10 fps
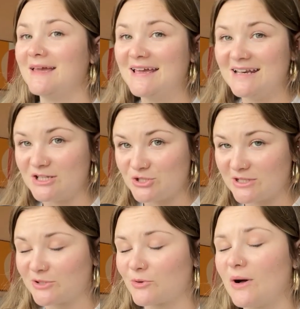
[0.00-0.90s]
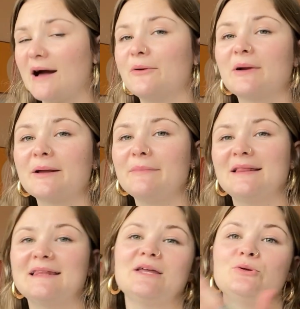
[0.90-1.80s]
and in general, I
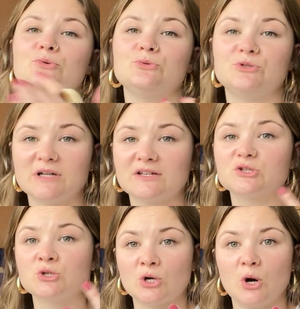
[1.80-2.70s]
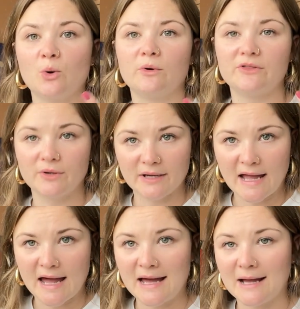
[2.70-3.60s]
recommend that you just go with your
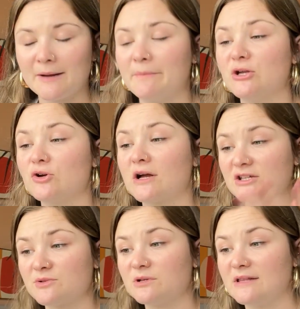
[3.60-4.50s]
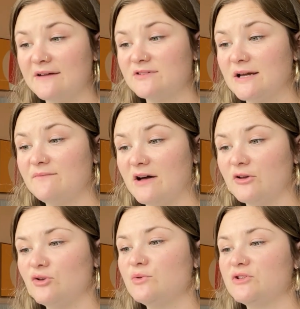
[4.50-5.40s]
CAC, but your customer lifetime
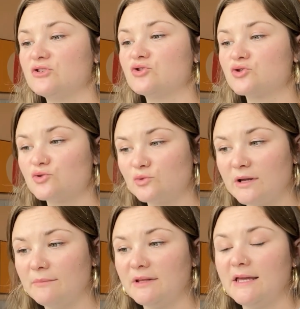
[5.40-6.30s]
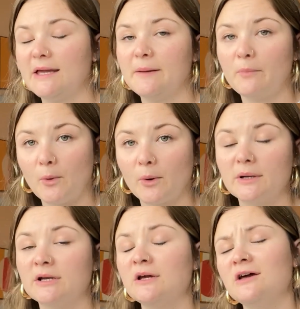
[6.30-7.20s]
value is extremely
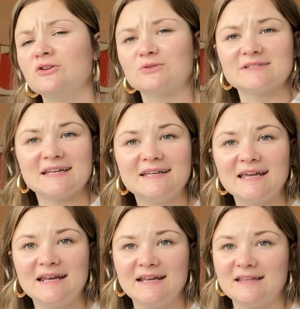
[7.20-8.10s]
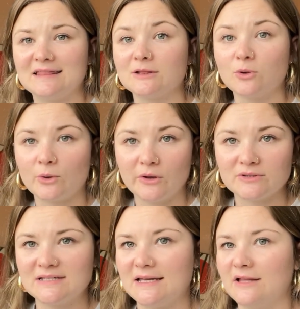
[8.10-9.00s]
important towards indicating the
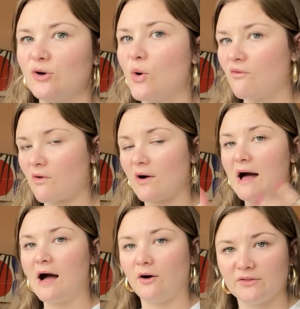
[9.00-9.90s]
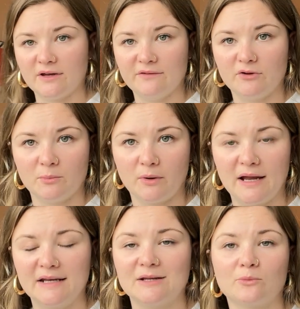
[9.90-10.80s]
loyalty and the overall health of your
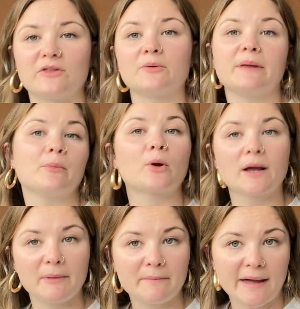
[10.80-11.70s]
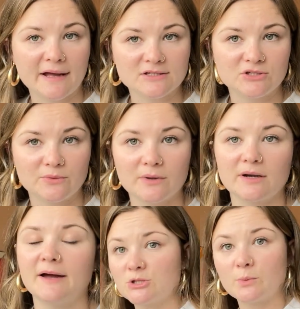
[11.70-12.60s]
brand and whether people are coming back to you or not.
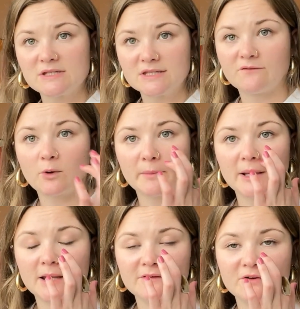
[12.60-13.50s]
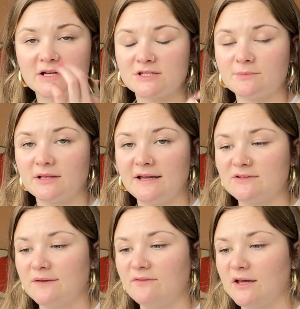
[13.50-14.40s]
So what's the formula for customer
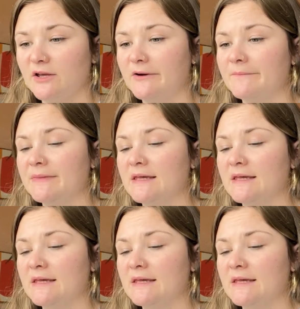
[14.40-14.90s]
lifetime value?